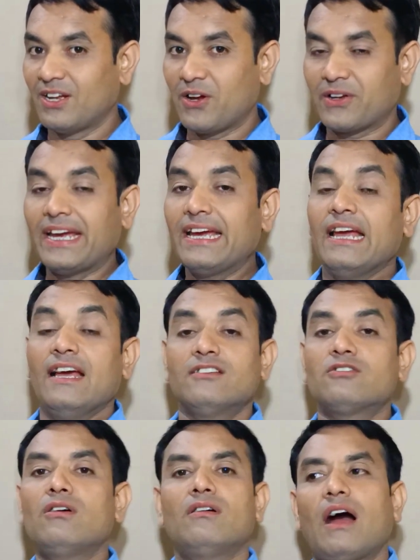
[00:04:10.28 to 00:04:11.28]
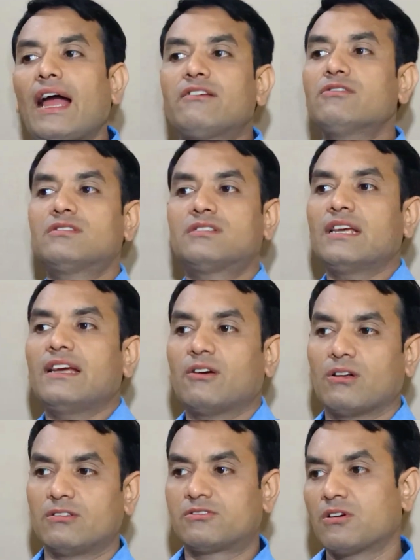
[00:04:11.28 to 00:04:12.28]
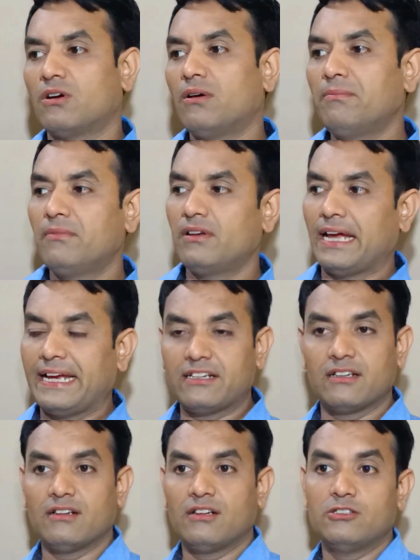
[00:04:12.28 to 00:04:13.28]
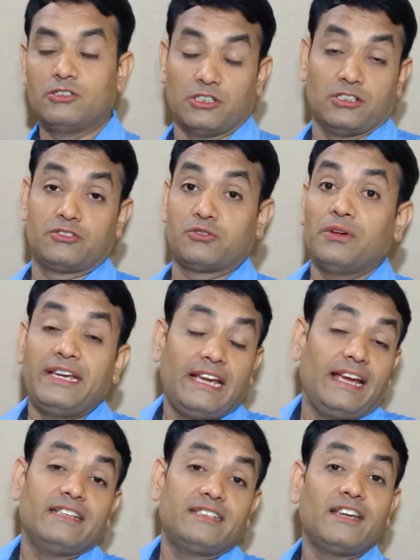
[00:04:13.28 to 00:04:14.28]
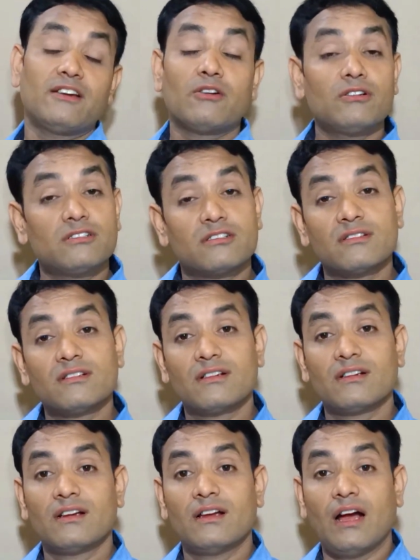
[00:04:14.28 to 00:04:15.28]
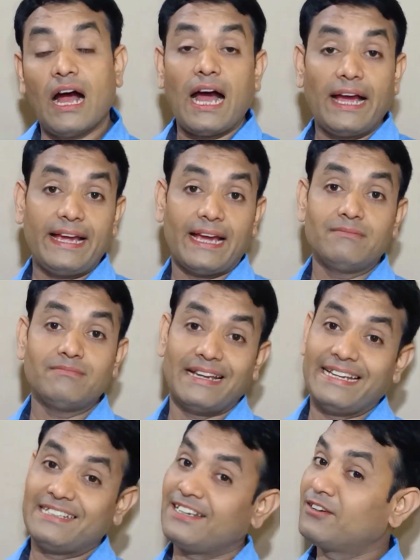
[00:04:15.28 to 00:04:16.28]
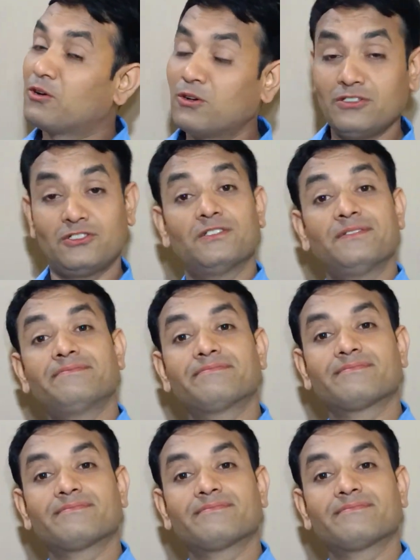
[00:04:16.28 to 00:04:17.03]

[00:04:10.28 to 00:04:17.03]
Okay, so I could say also like je suis AT Khoj, I am AT Khoj.